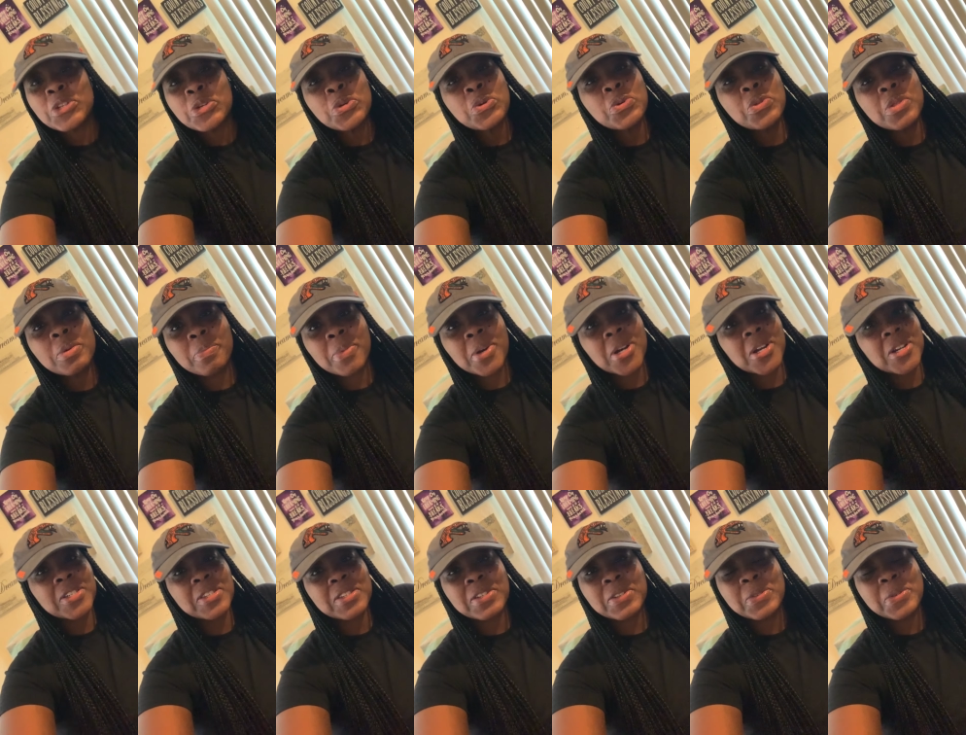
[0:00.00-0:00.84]
To the
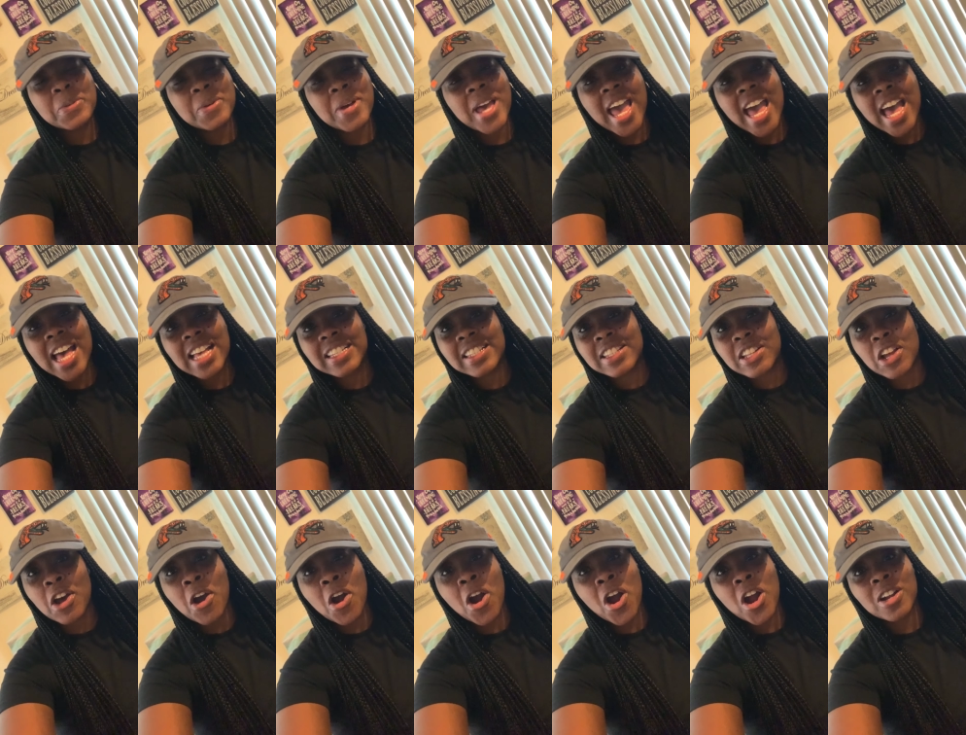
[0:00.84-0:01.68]
person who has
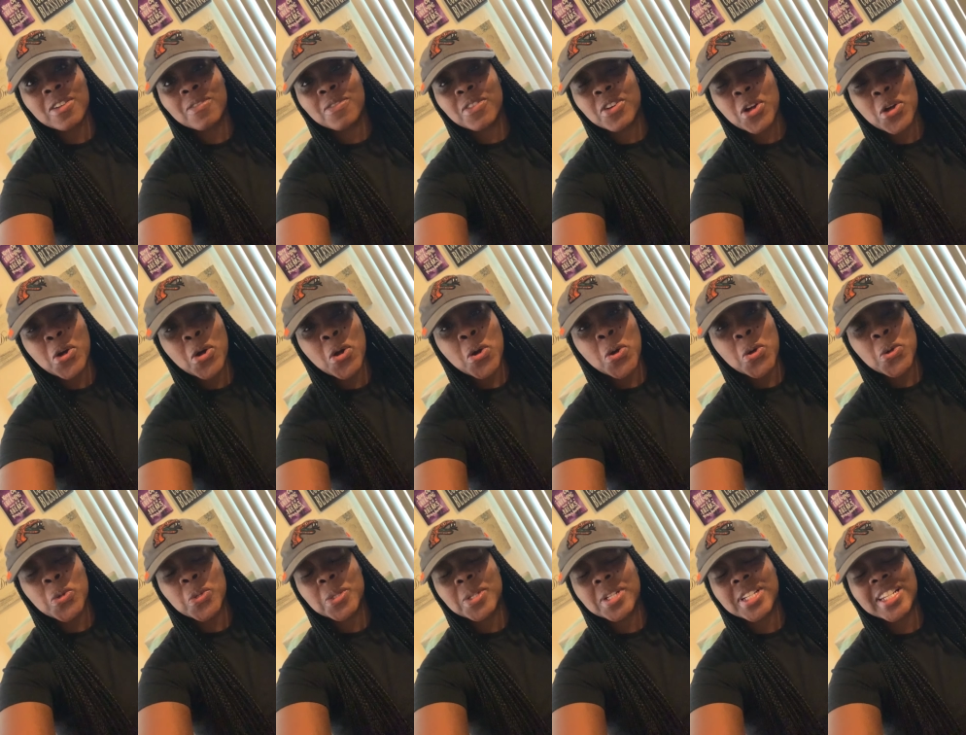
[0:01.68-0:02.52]
the heart of
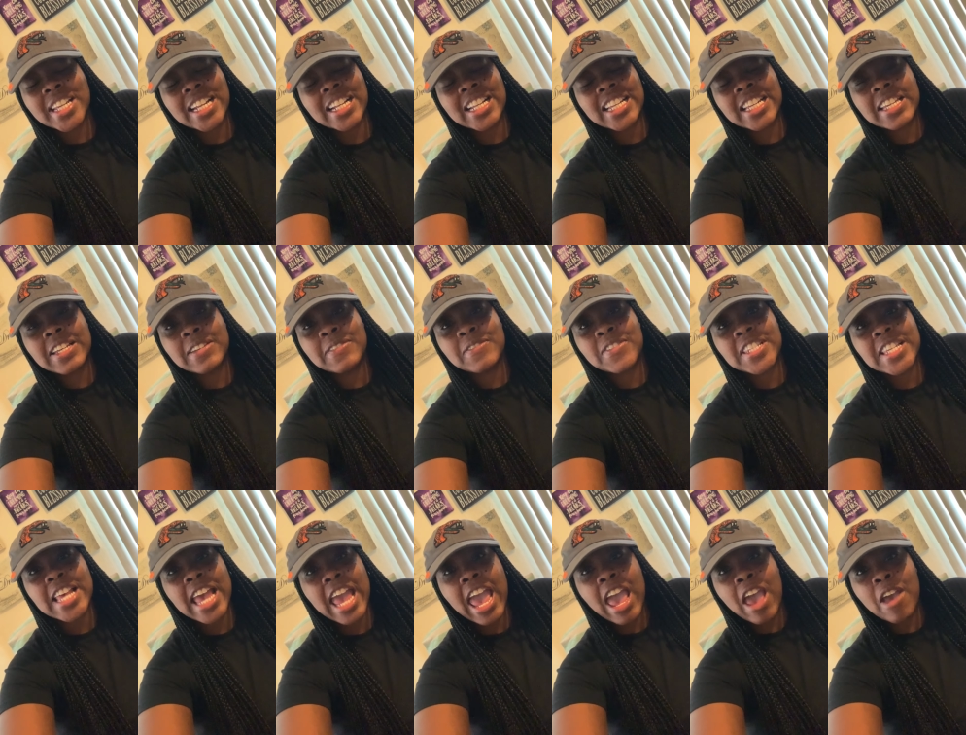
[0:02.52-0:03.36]
gold that
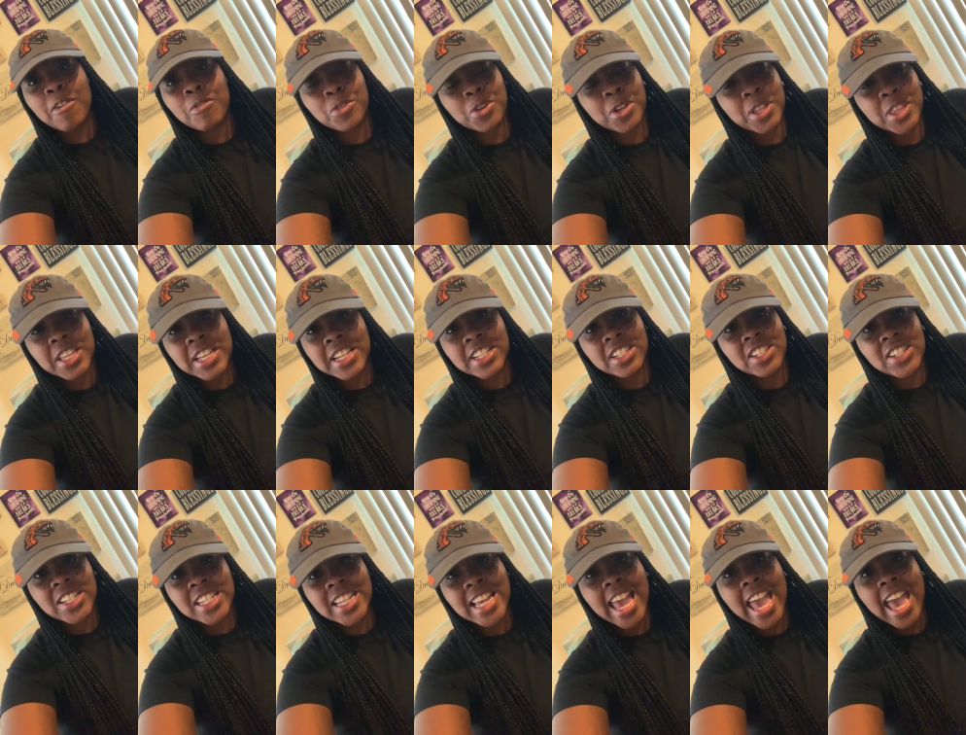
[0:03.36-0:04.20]
gives everything
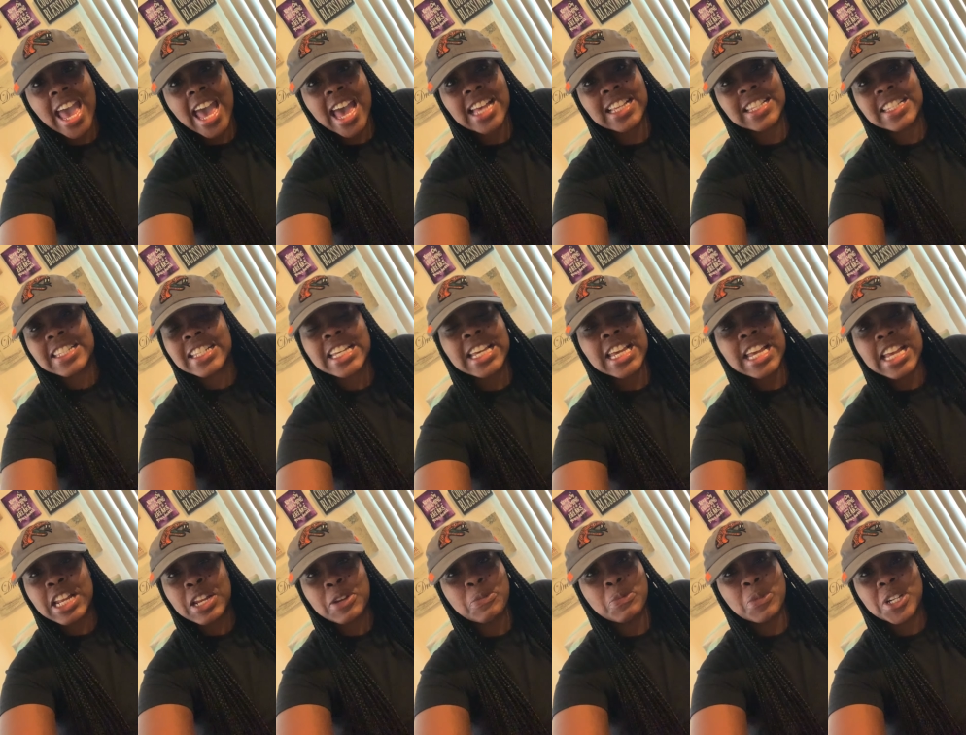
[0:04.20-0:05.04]
she has to
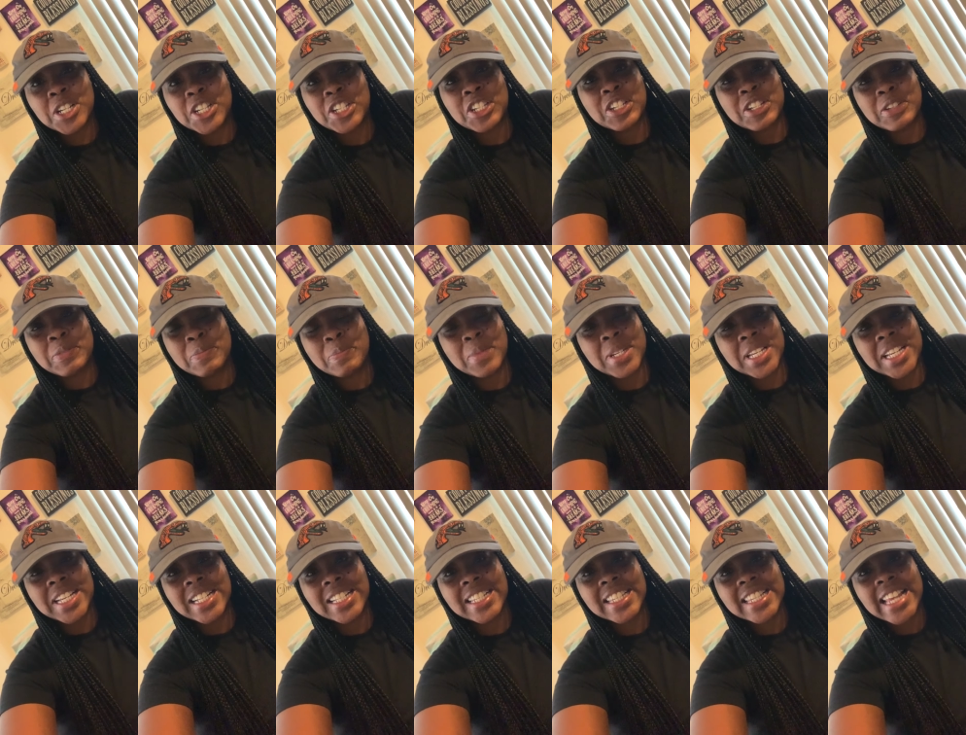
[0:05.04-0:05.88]
anyone she
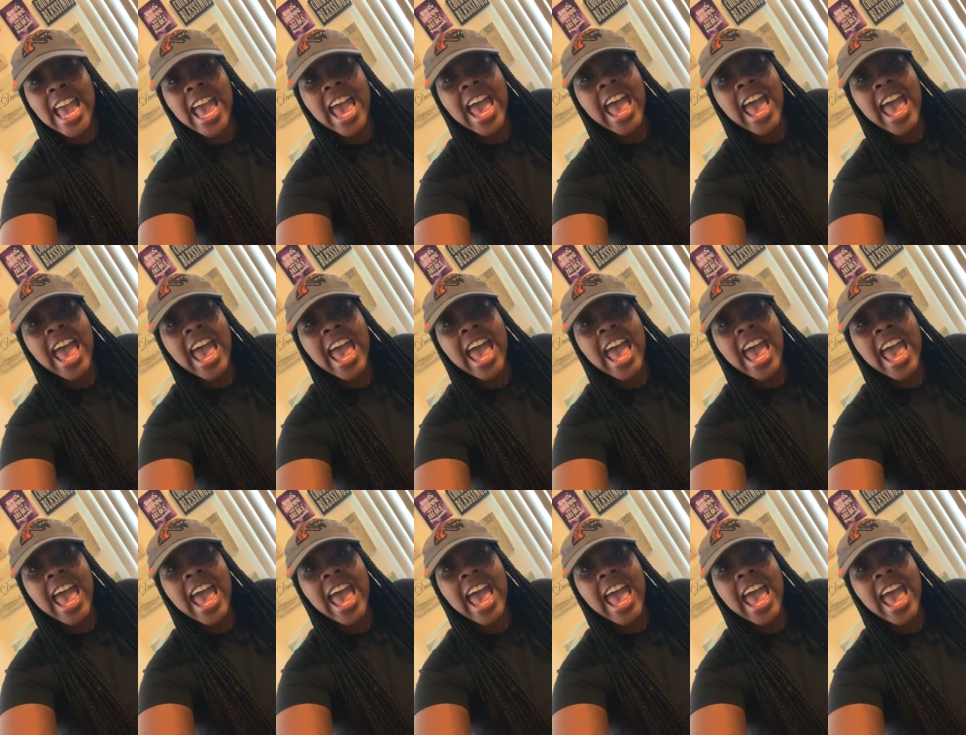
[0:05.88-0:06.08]
meets,